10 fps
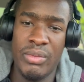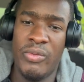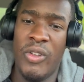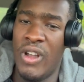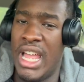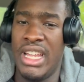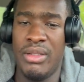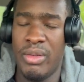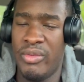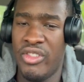for like
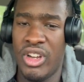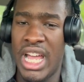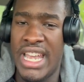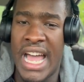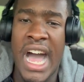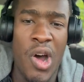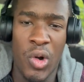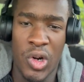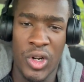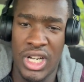an
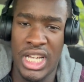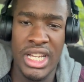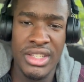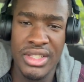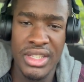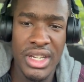hour or less.